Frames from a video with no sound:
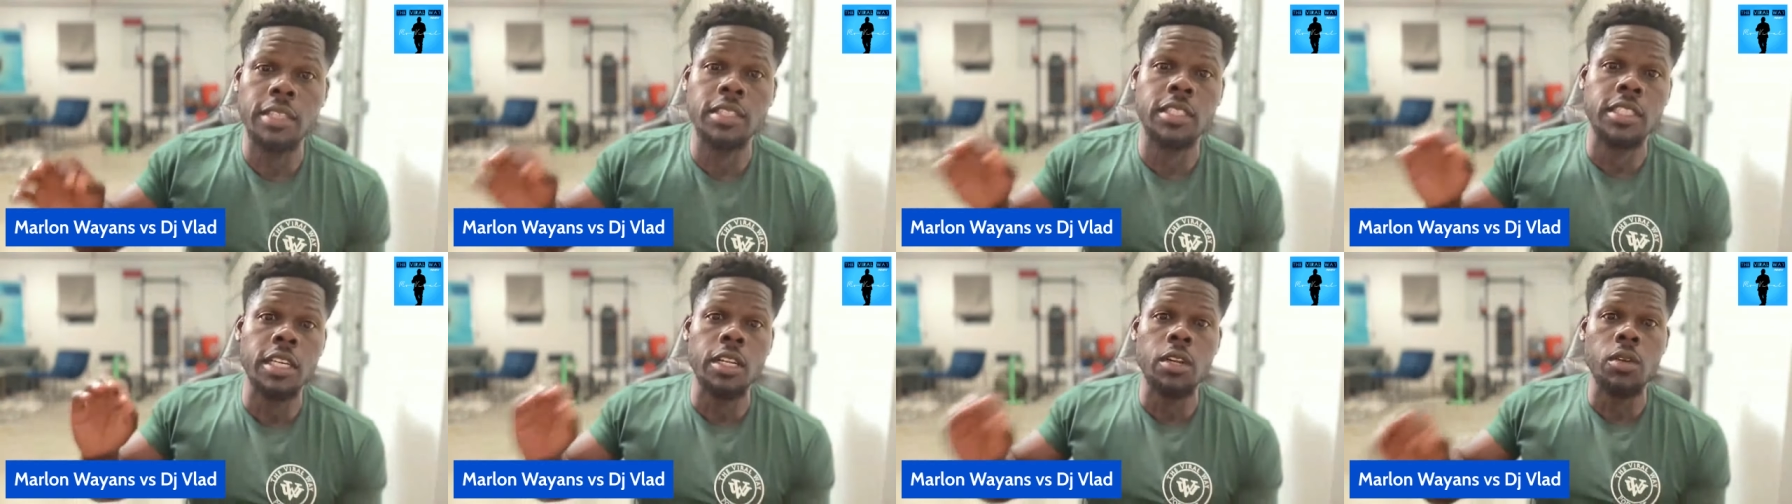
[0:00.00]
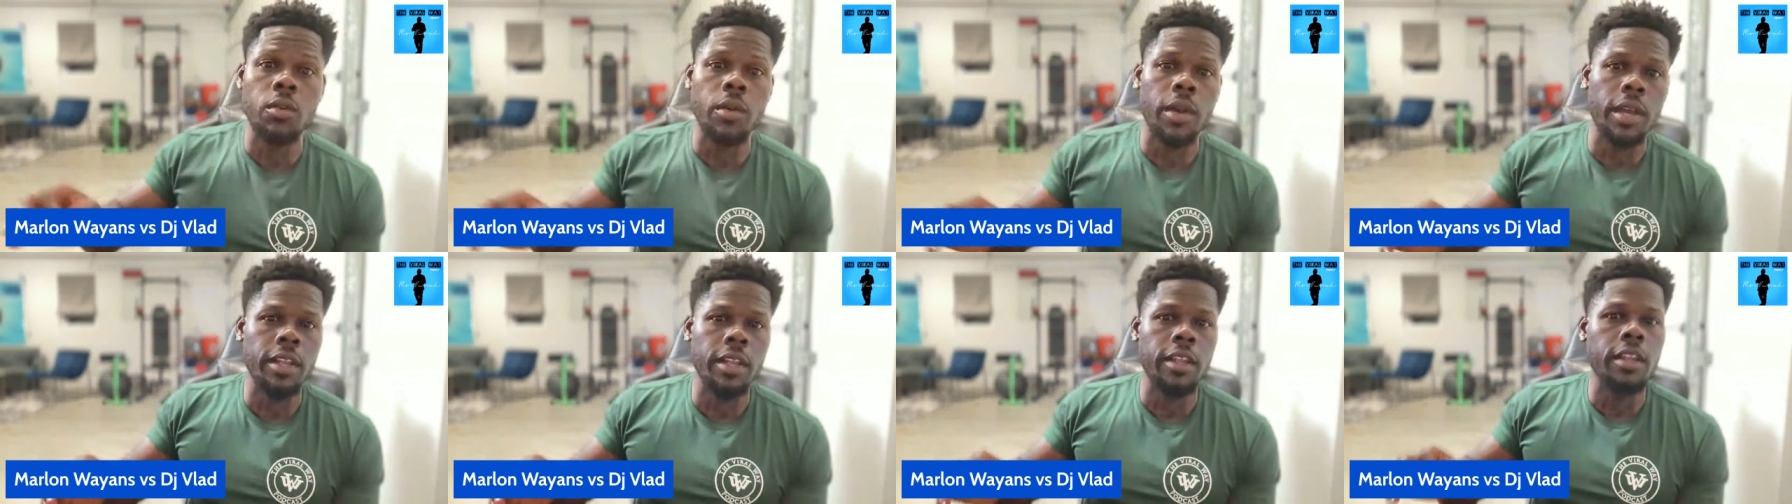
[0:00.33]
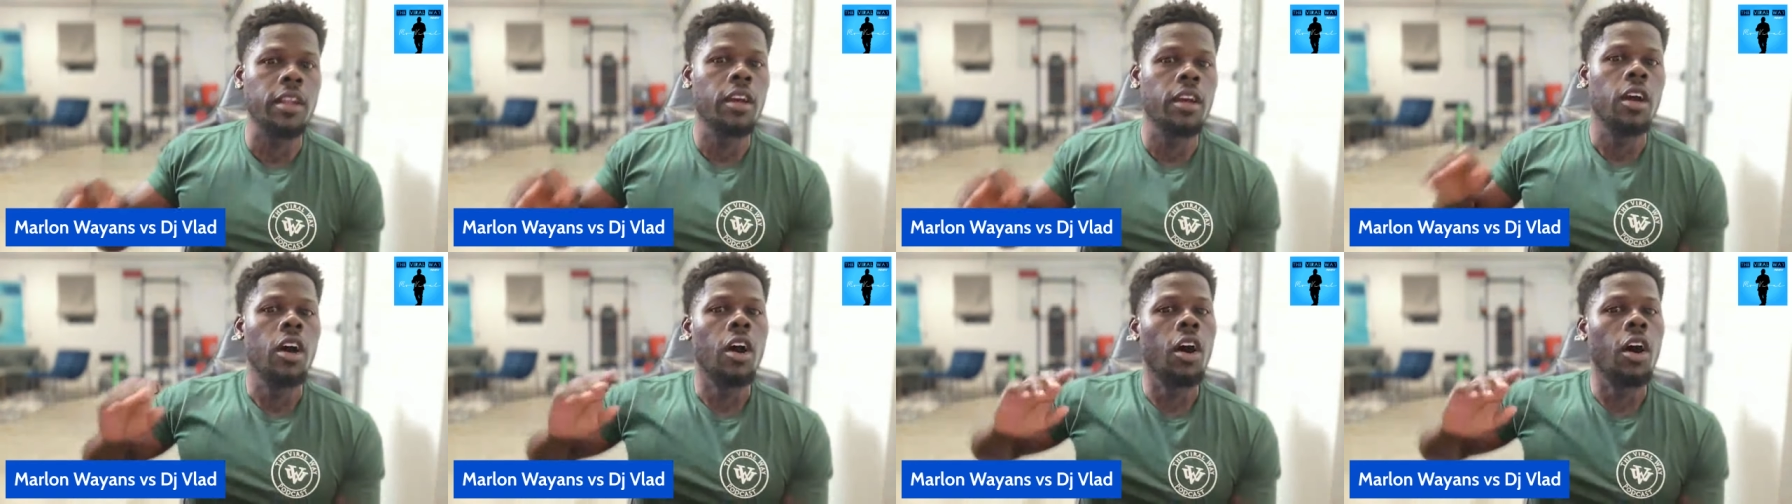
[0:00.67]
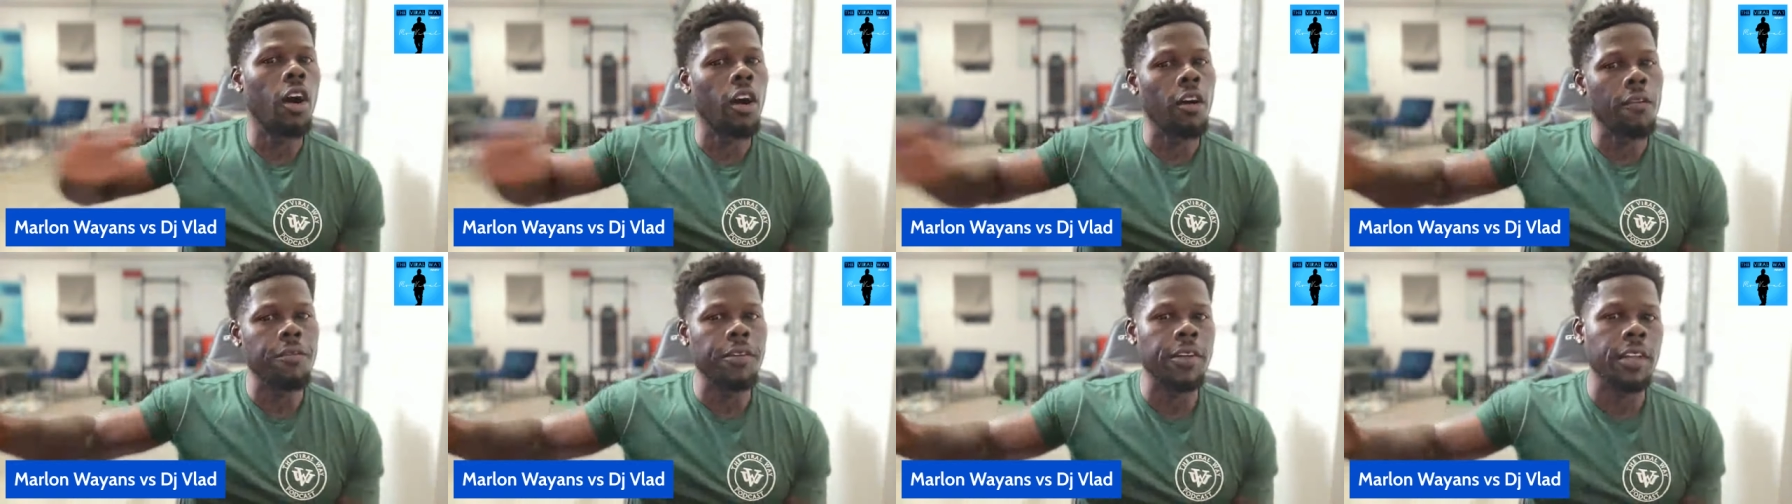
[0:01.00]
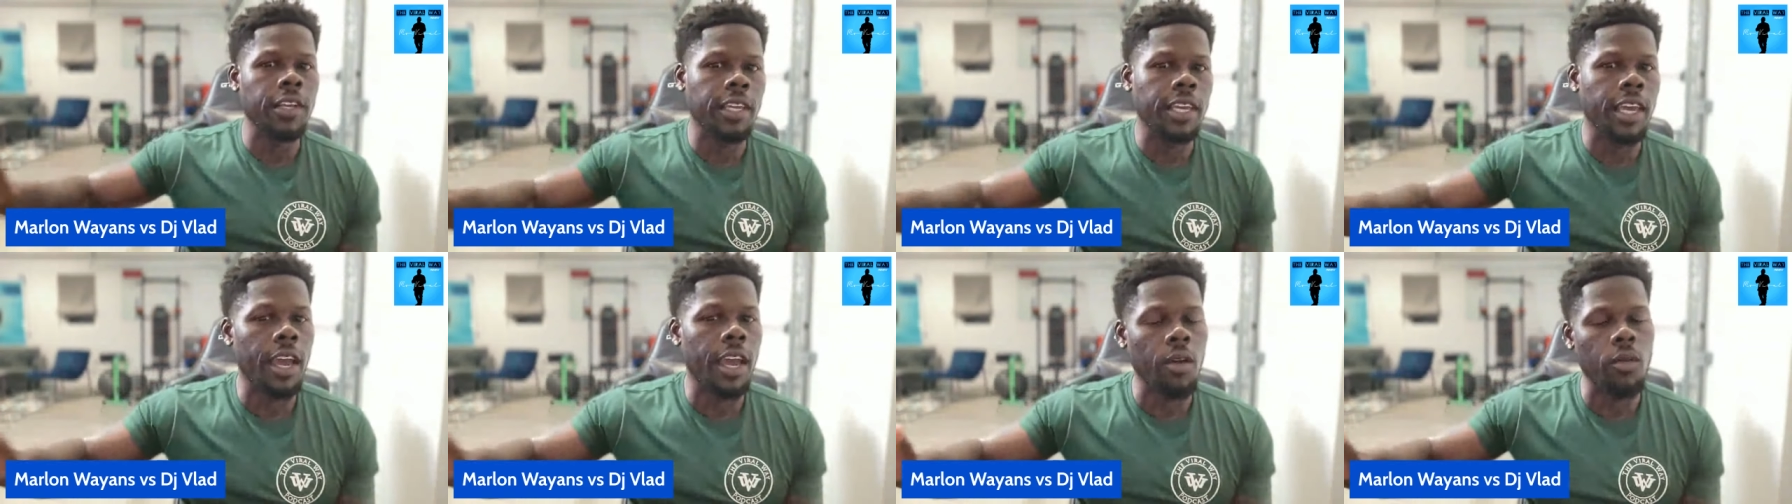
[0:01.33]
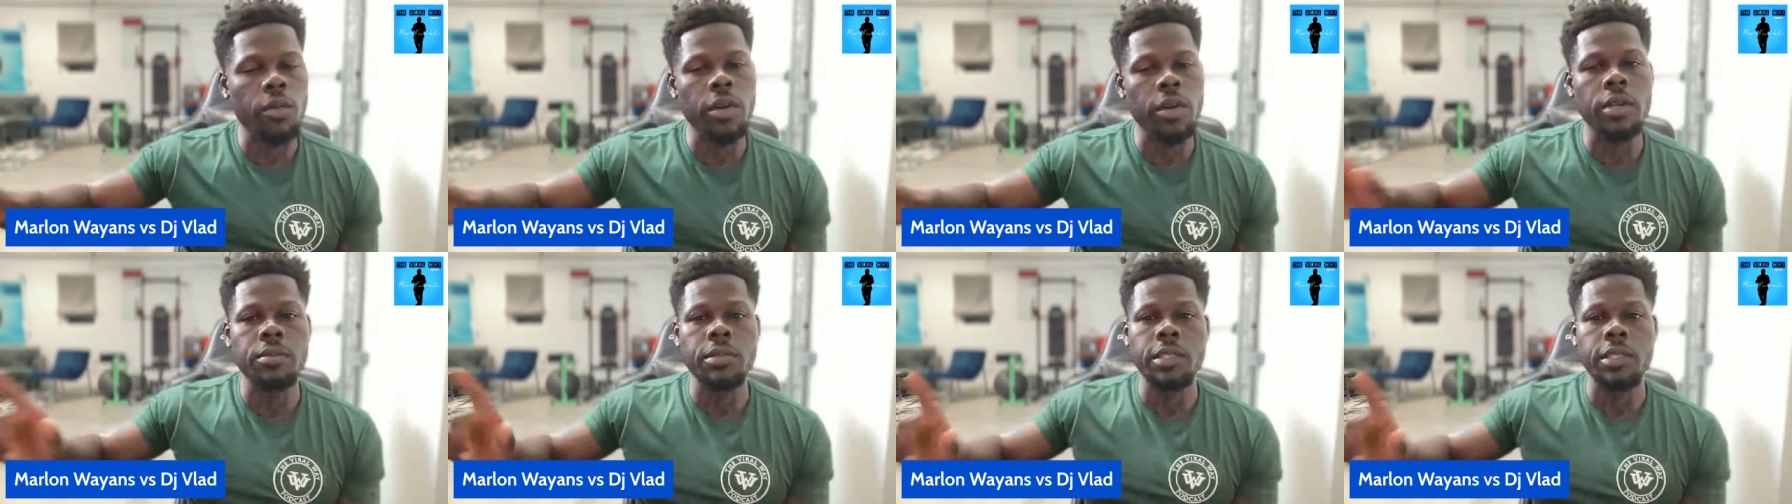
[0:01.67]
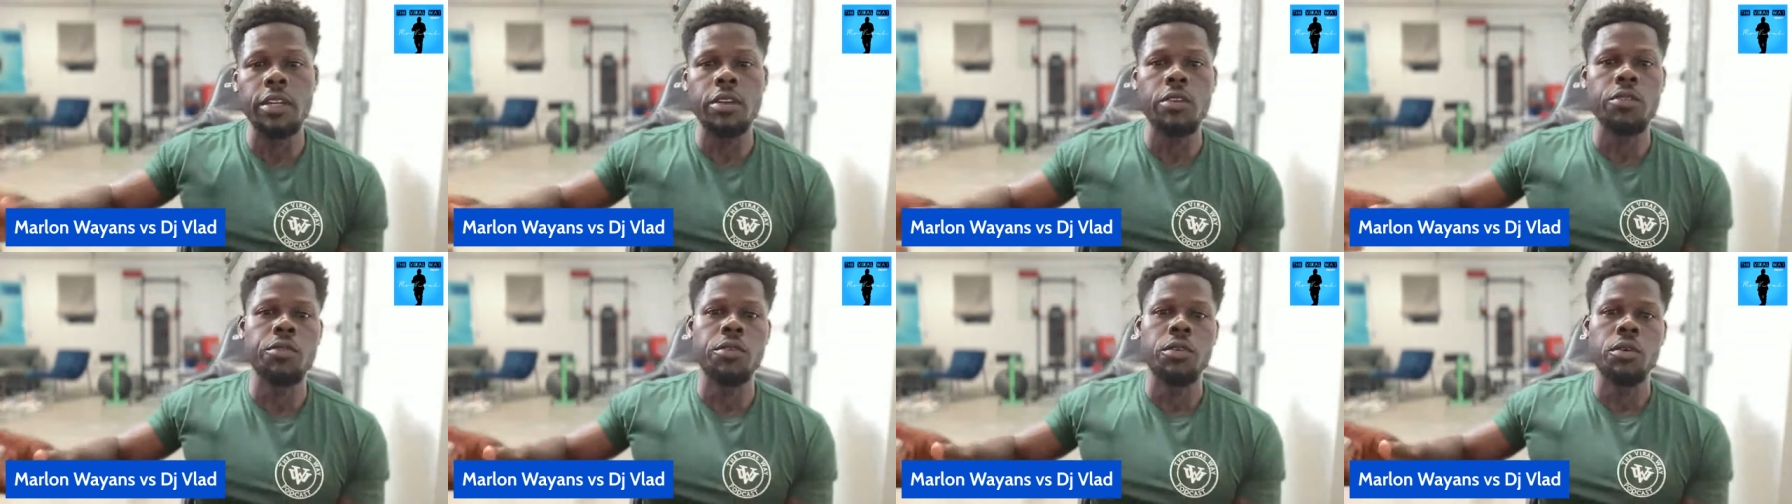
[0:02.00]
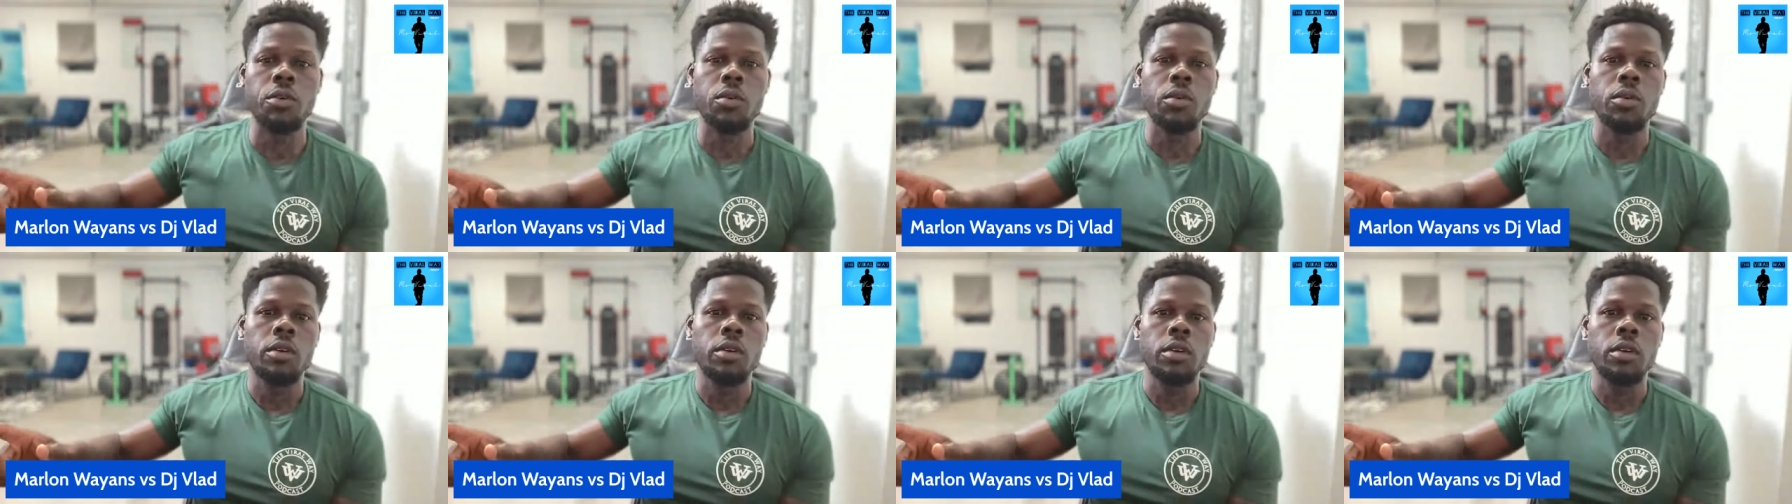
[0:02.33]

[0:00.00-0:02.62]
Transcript: generated off of the Cat Williams interview.